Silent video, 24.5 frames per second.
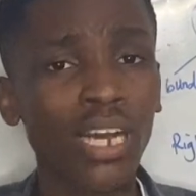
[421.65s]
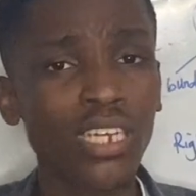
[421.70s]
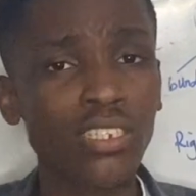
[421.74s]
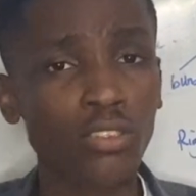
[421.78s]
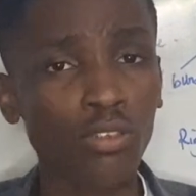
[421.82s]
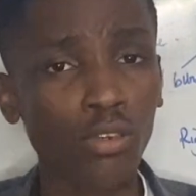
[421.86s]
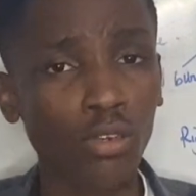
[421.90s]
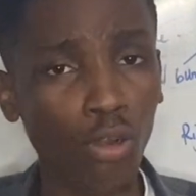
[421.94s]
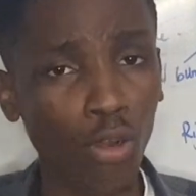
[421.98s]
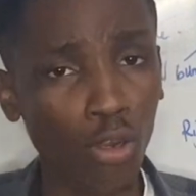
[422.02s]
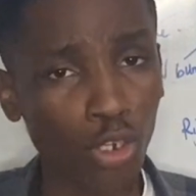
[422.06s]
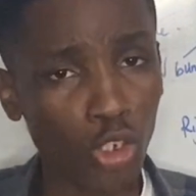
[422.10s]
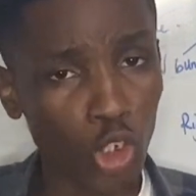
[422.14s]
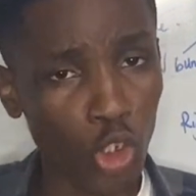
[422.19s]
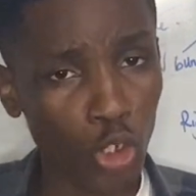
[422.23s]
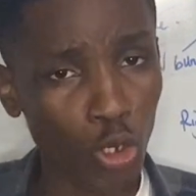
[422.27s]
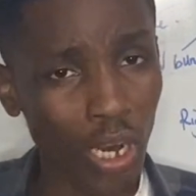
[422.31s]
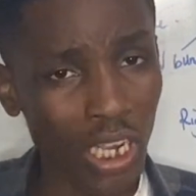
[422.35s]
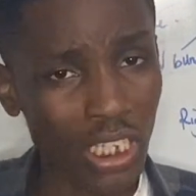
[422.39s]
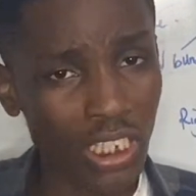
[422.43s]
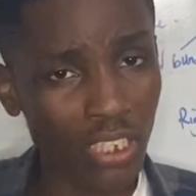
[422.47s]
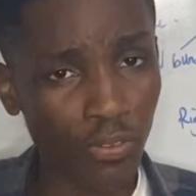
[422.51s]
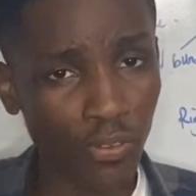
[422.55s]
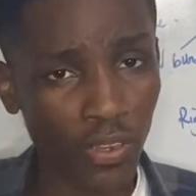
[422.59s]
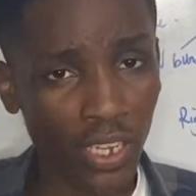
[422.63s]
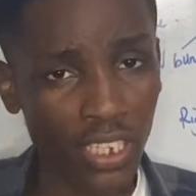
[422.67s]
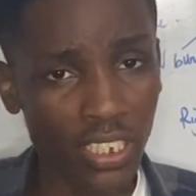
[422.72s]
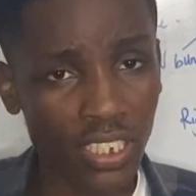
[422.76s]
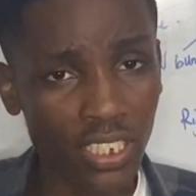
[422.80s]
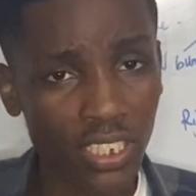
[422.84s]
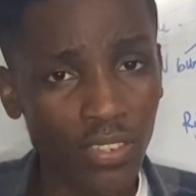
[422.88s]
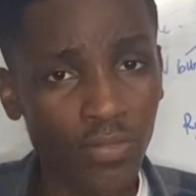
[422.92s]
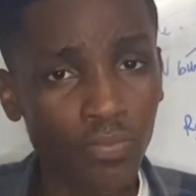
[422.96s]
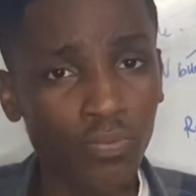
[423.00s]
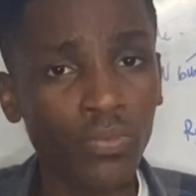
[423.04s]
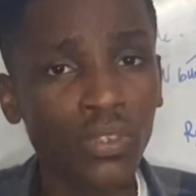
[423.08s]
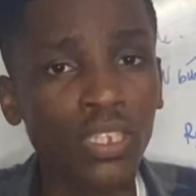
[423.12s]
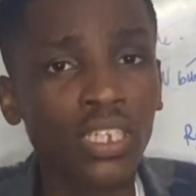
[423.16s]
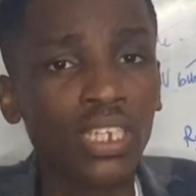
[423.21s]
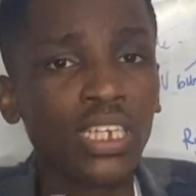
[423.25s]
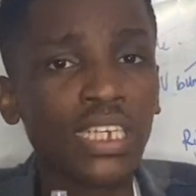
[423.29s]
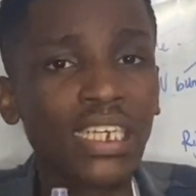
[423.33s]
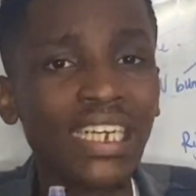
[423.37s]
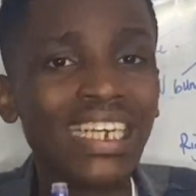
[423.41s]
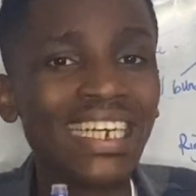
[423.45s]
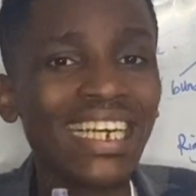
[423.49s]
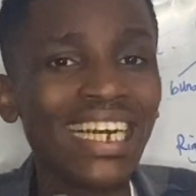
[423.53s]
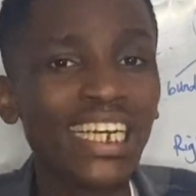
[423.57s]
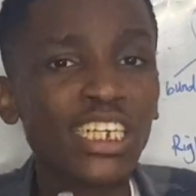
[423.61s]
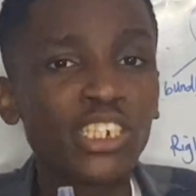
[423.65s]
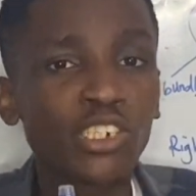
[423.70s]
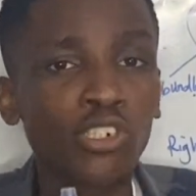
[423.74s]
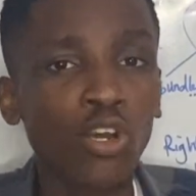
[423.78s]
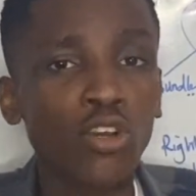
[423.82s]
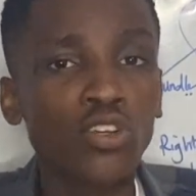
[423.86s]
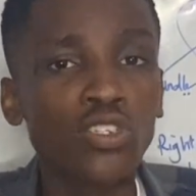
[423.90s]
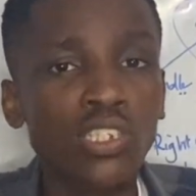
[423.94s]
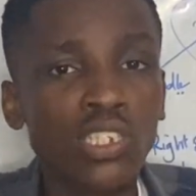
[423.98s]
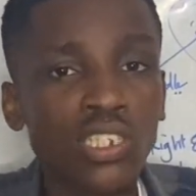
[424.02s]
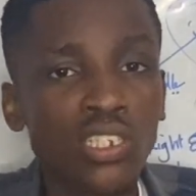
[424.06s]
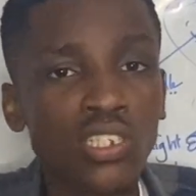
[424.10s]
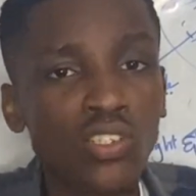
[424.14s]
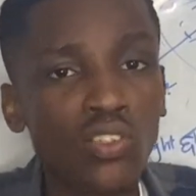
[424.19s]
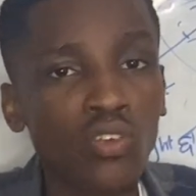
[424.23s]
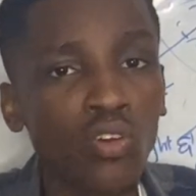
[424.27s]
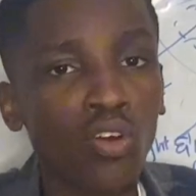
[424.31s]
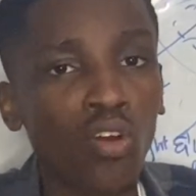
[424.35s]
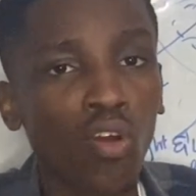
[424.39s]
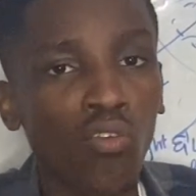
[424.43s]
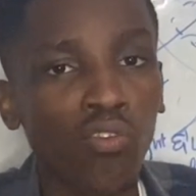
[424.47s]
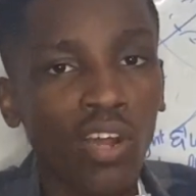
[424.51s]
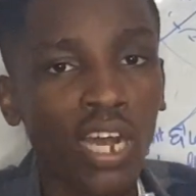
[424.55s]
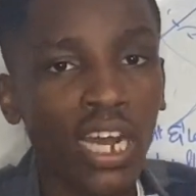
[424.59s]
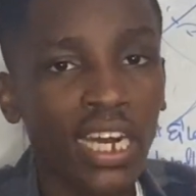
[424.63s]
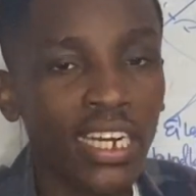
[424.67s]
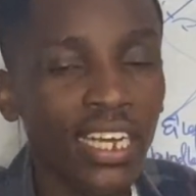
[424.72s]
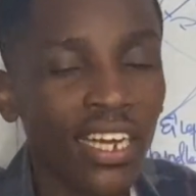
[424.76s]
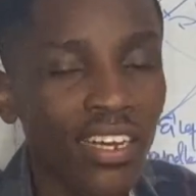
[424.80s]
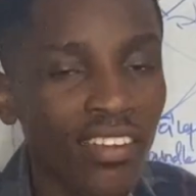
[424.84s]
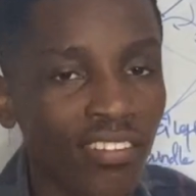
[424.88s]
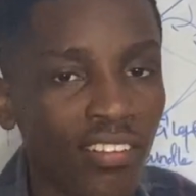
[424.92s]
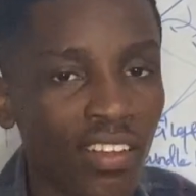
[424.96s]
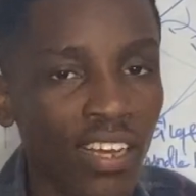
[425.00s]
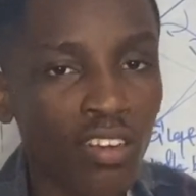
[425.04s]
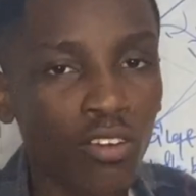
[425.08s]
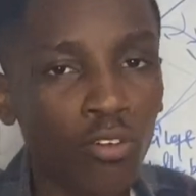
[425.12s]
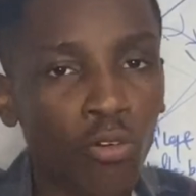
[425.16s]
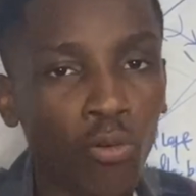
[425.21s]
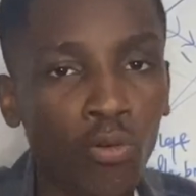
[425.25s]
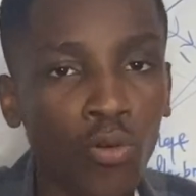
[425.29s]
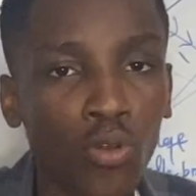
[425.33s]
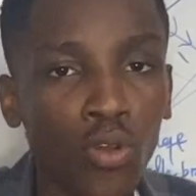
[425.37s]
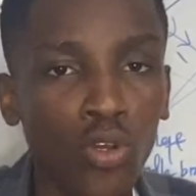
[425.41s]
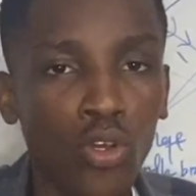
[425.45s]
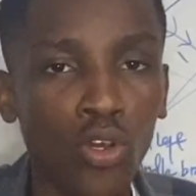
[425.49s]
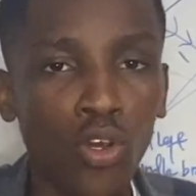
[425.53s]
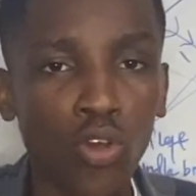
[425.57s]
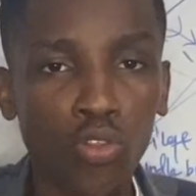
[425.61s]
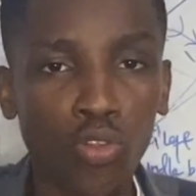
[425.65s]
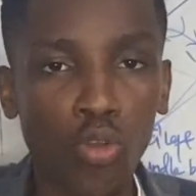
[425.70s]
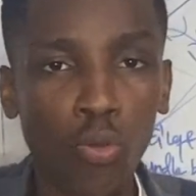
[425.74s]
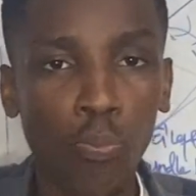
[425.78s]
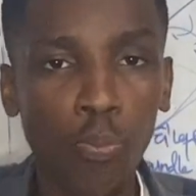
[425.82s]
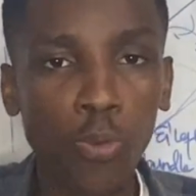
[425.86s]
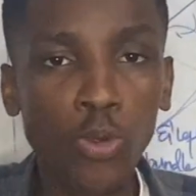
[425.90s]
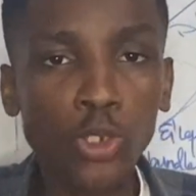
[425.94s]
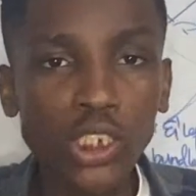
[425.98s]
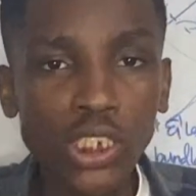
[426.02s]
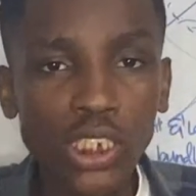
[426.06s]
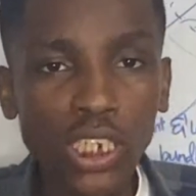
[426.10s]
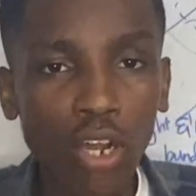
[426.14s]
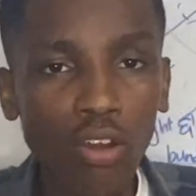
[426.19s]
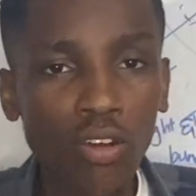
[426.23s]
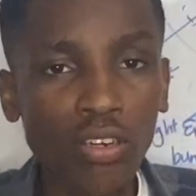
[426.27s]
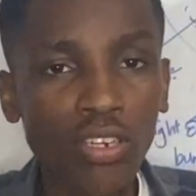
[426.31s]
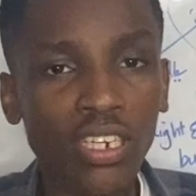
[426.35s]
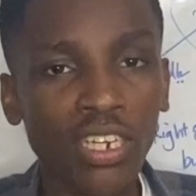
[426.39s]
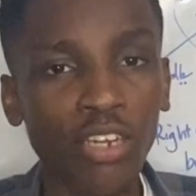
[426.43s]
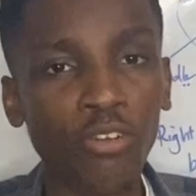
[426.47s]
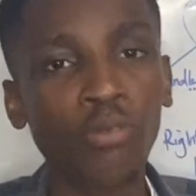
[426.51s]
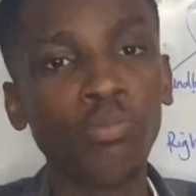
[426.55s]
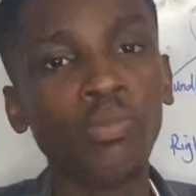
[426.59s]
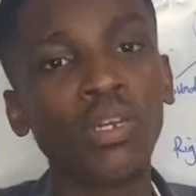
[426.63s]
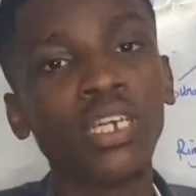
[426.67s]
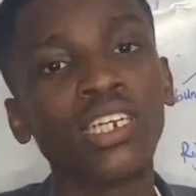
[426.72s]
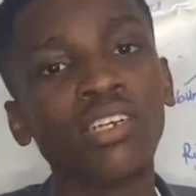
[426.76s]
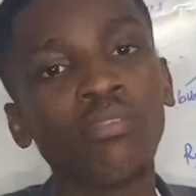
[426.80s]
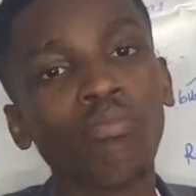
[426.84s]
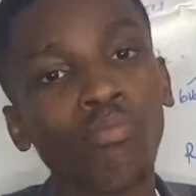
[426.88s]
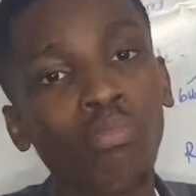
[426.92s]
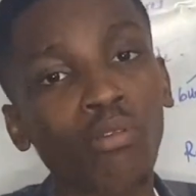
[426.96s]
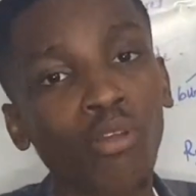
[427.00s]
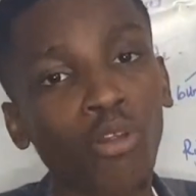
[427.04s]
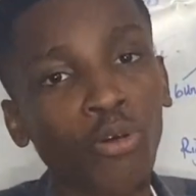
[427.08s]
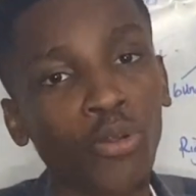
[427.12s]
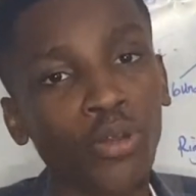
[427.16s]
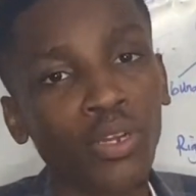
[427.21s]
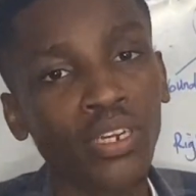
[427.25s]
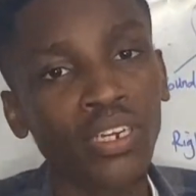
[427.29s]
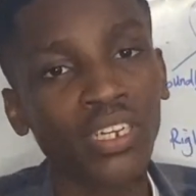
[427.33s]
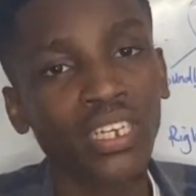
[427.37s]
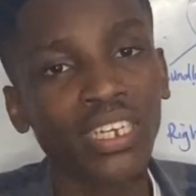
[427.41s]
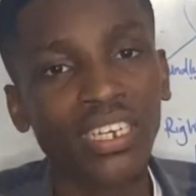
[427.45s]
has to contract first in atrial systole of cardiac cycle to push out the remaining blood,